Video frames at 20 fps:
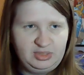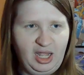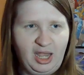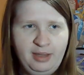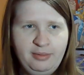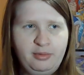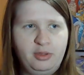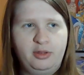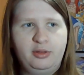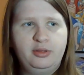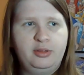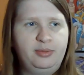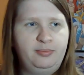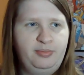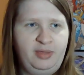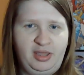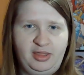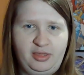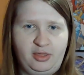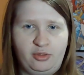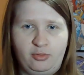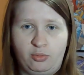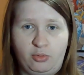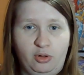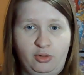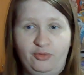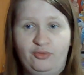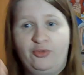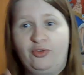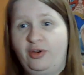I'm going to make this
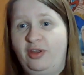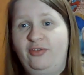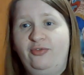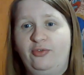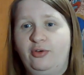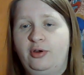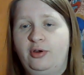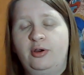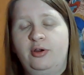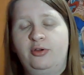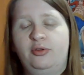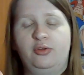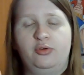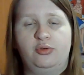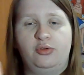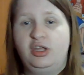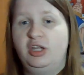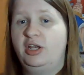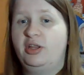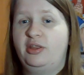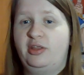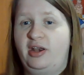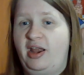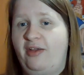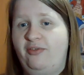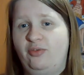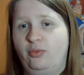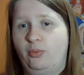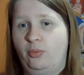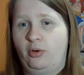world free for her so she doesn't
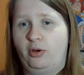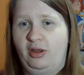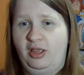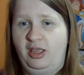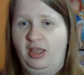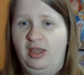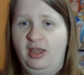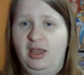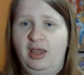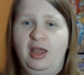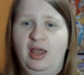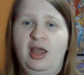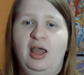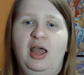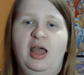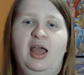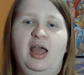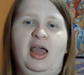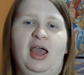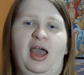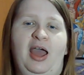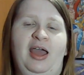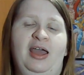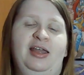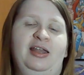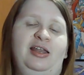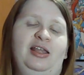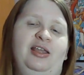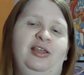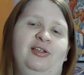have to worry.
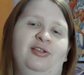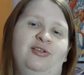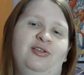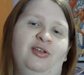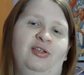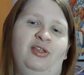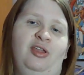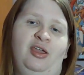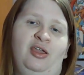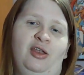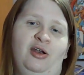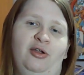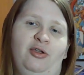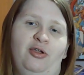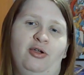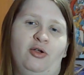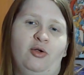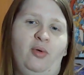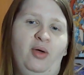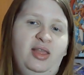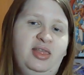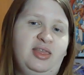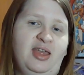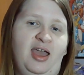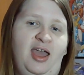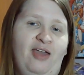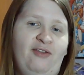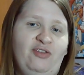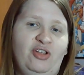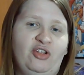And he's just like, you know, you're quite the
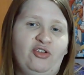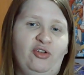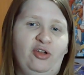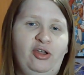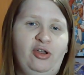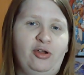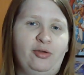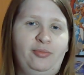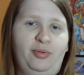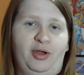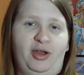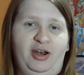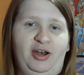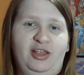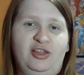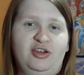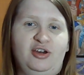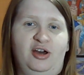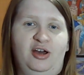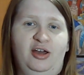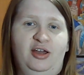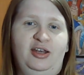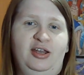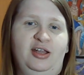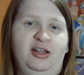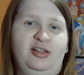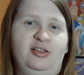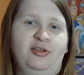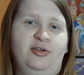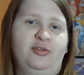heavy drinker, Bonnie-chan.
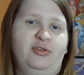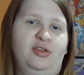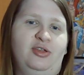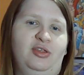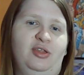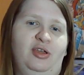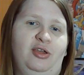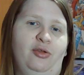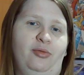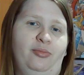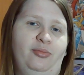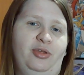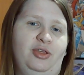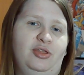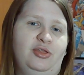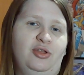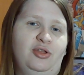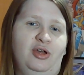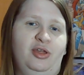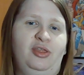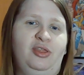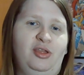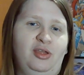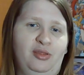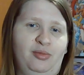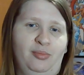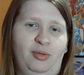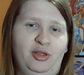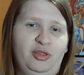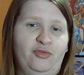And, you know, just like, you'll be just
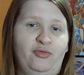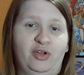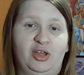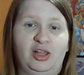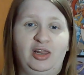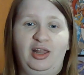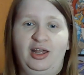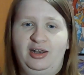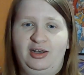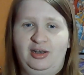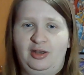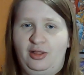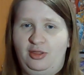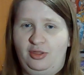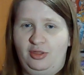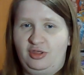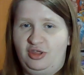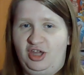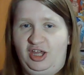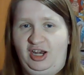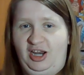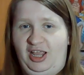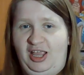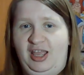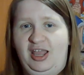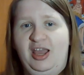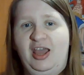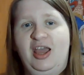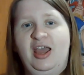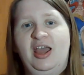as much of a glutton as
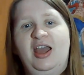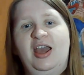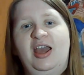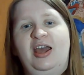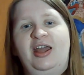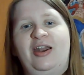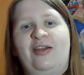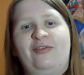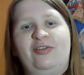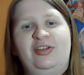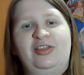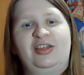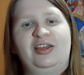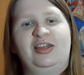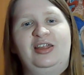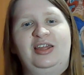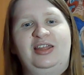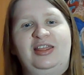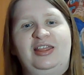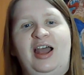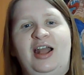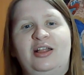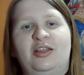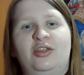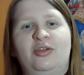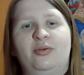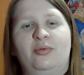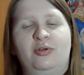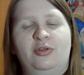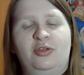Ginny. and everything like that.
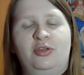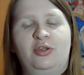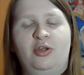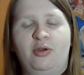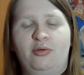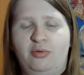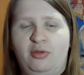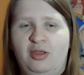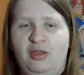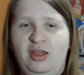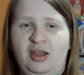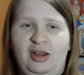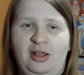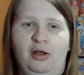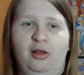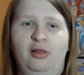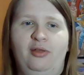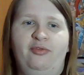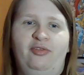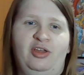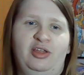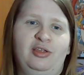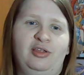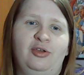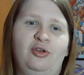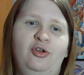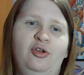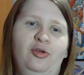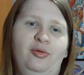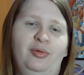So we're just, you know, we're getting all of this,
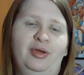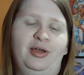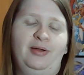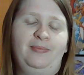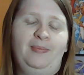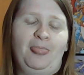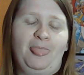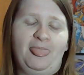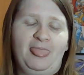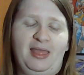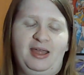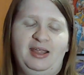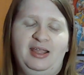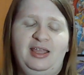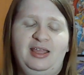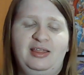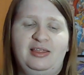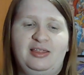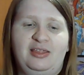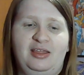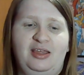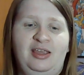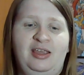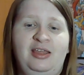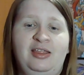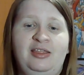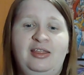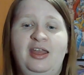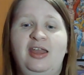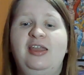and Kuma,
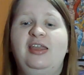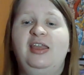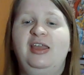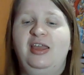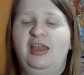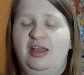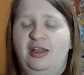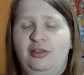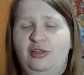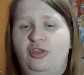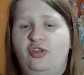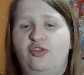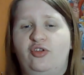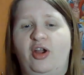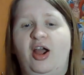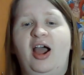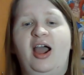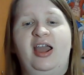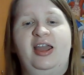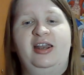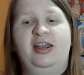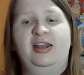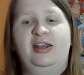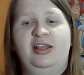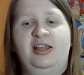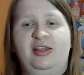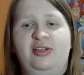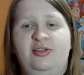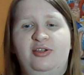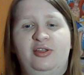he's taking it in stride, and
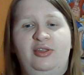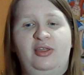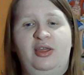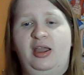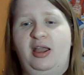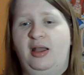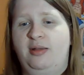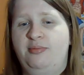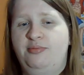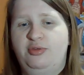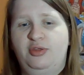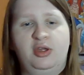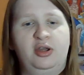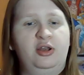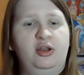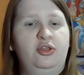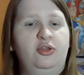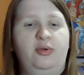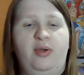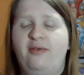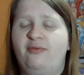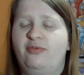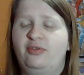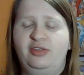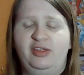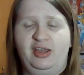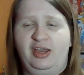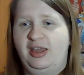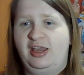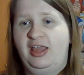he's just like, I'm just gonna do
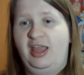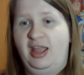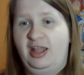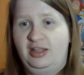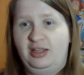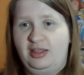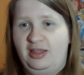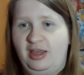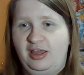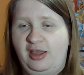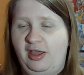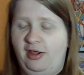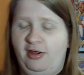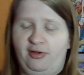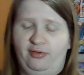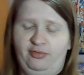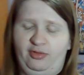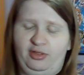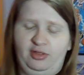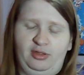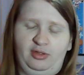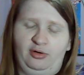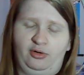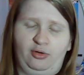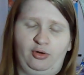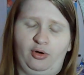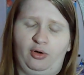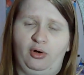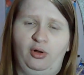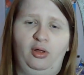everything I can to take care of this little
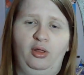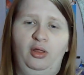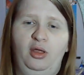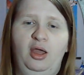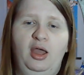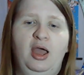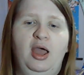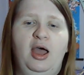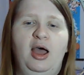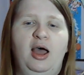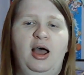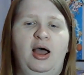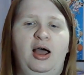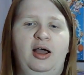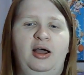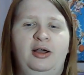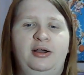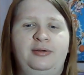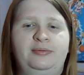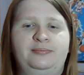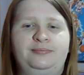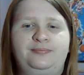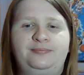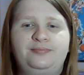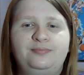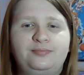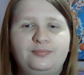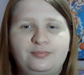girl, and